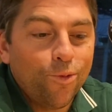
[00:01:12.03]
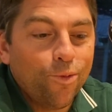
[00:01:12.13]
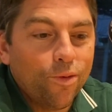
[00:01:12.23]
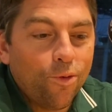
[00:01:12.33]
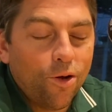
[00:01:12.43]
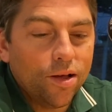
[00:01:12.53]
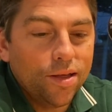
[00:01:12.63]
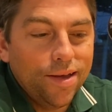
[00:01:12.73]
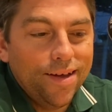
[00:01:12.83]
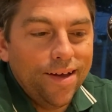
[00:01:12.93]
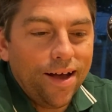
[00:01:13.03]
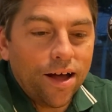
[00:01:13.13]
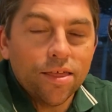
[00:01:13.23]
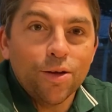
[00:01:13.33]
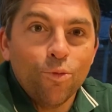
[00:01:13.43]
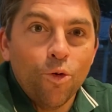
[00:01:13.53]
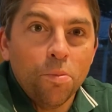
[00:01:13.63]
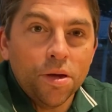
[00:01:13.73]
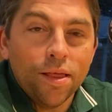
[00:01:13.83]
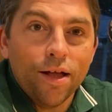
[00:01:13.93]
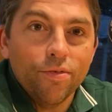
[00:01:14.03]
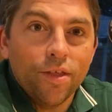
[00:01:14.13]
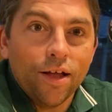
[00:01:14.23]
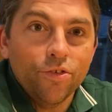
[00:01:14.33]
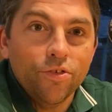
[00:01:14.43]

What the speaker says: what I think will be that